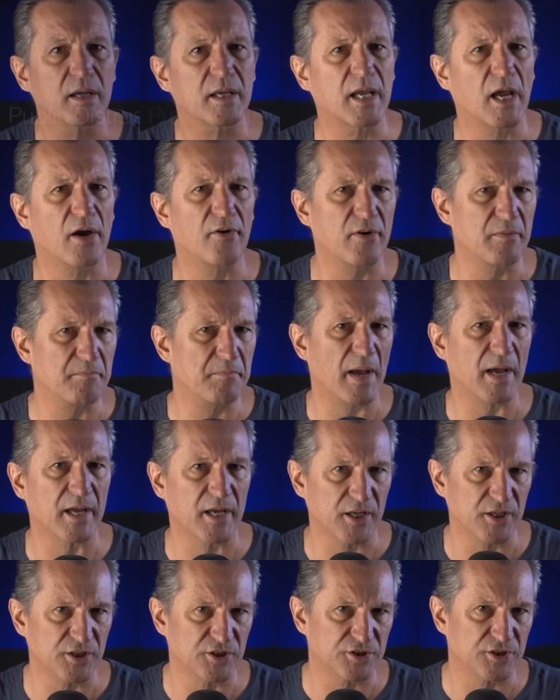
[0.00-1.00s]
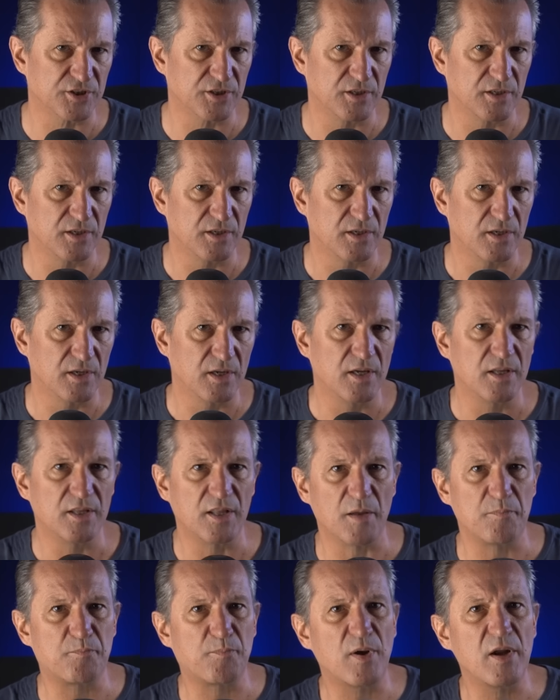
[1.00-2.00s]
carry baggage.
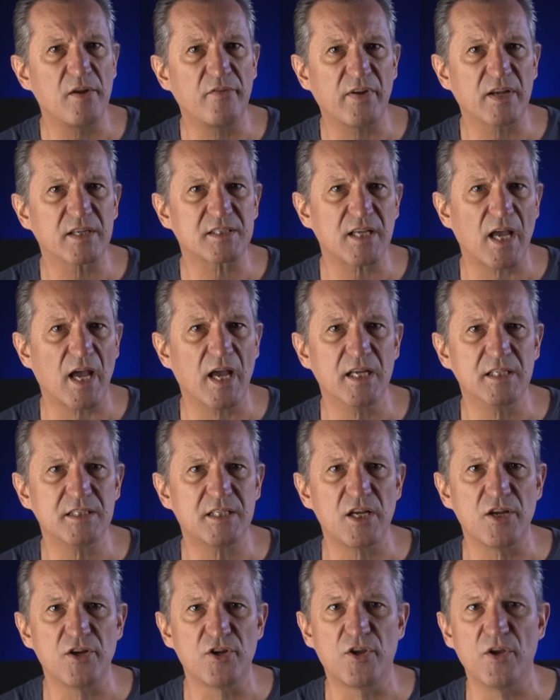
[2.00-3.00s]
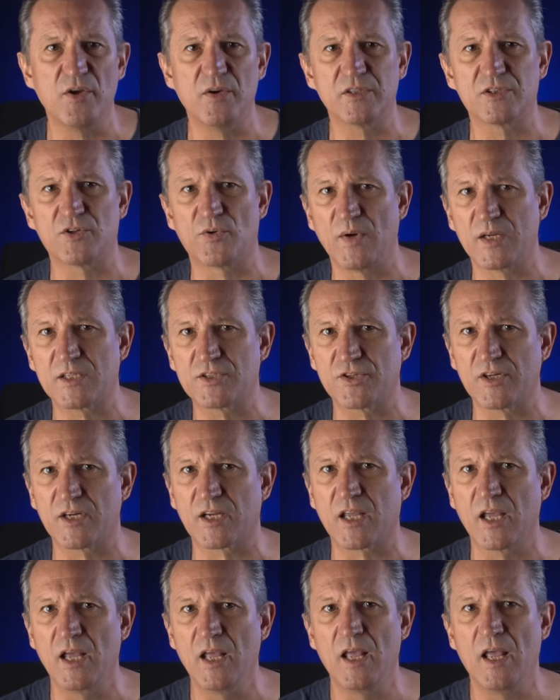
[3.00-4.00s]
Their previous anti-US
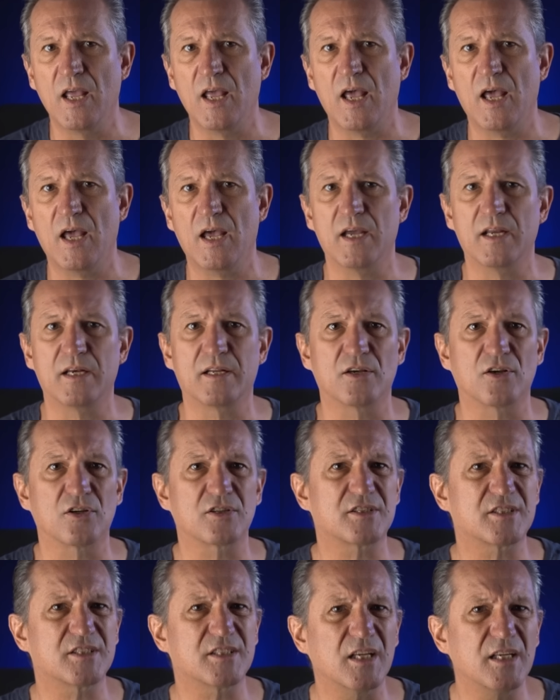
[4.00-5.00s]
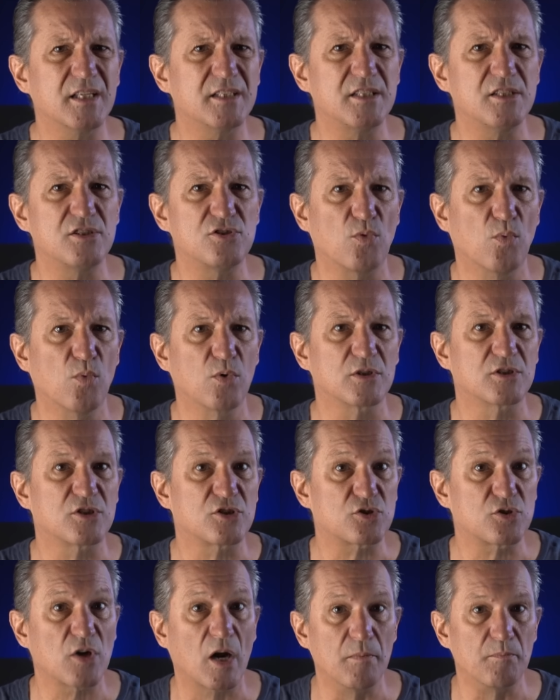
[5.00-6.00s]
rhetoric and hostility towards
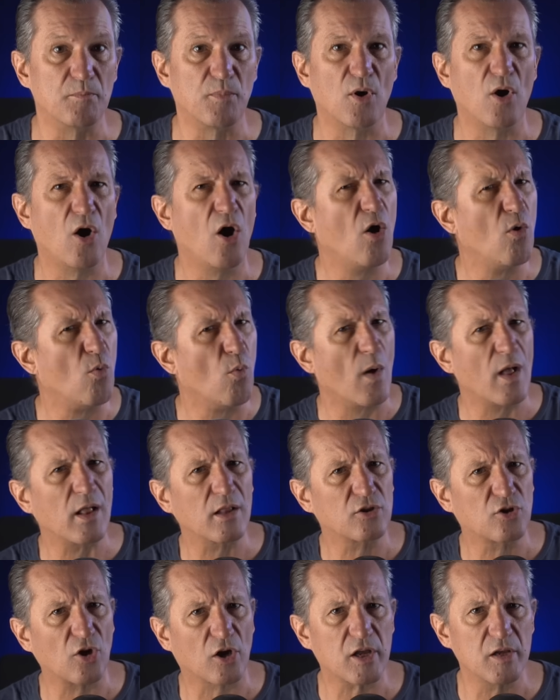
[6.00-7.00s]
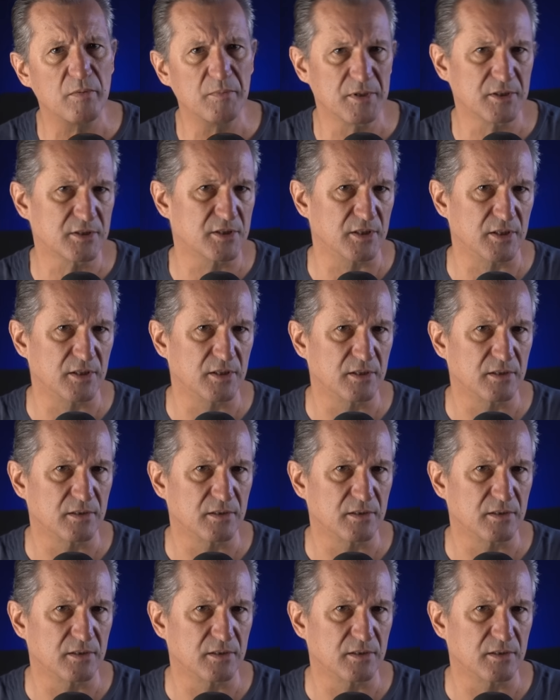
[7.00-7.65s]
Trump are well documented.